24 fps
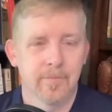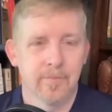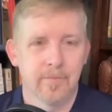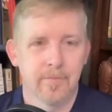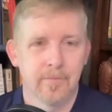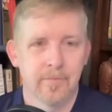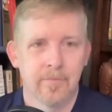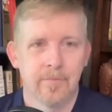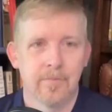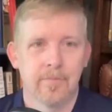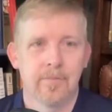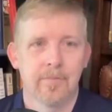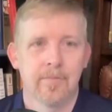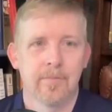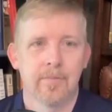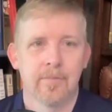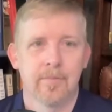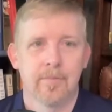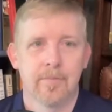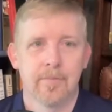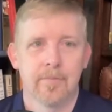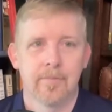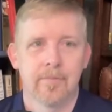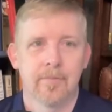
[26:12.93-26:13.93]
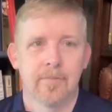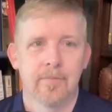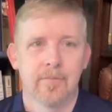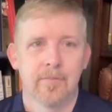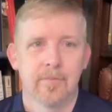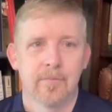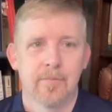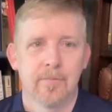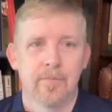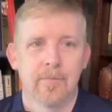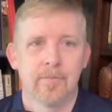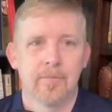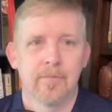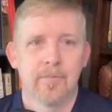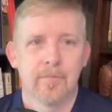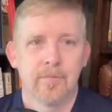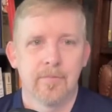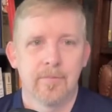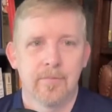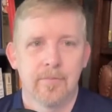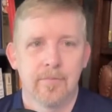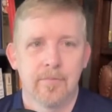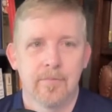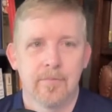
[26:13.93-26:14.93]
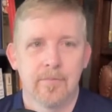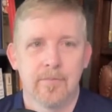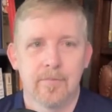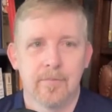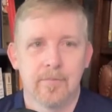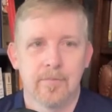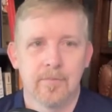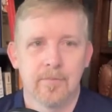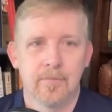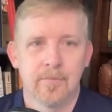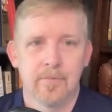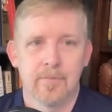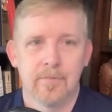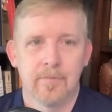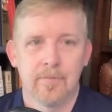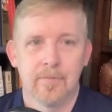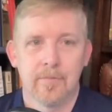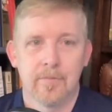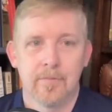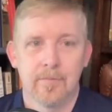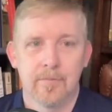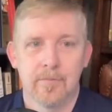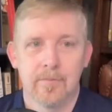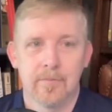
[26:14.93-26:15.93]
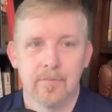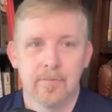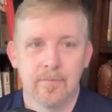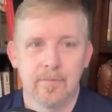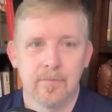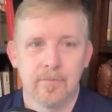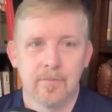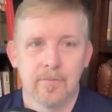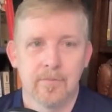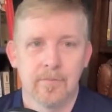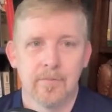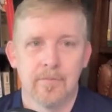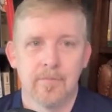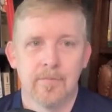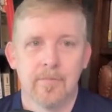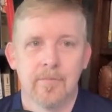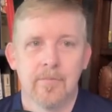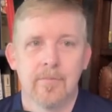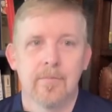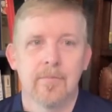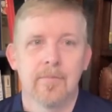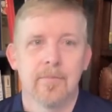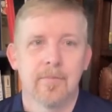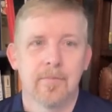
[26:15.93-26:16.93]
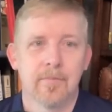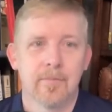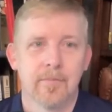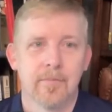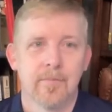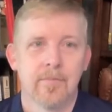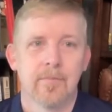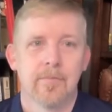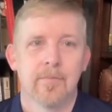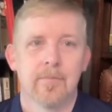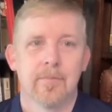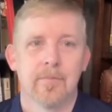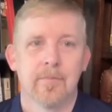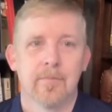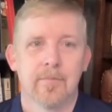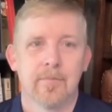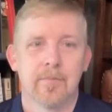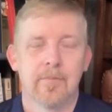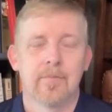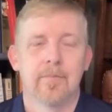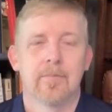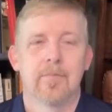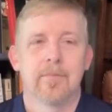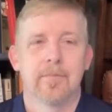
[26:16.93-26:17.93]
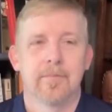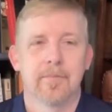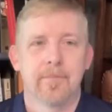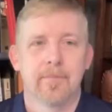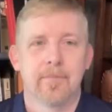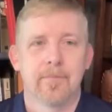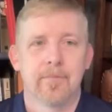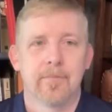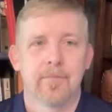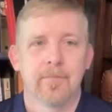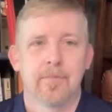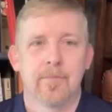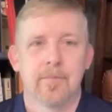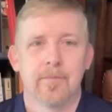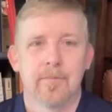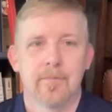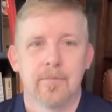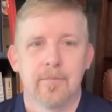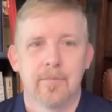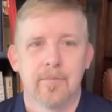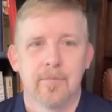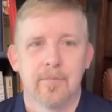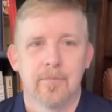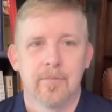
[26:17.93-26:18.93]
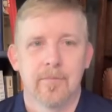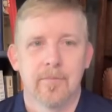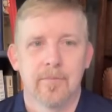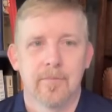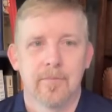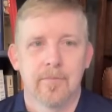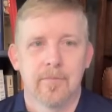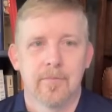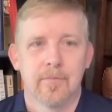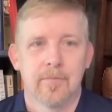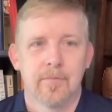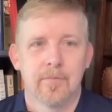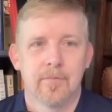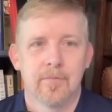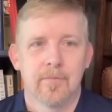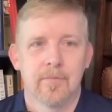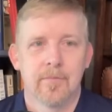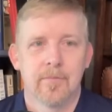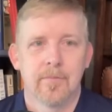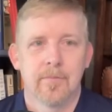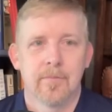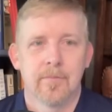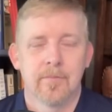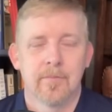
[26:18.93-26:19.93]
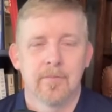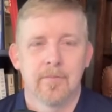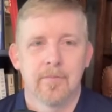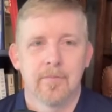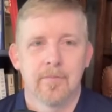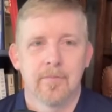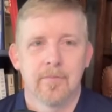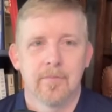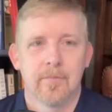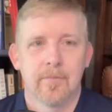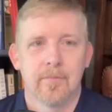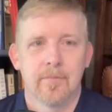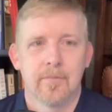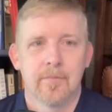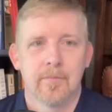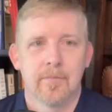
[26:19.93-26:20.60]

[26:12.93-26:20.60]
No words are spoken by the person on screen.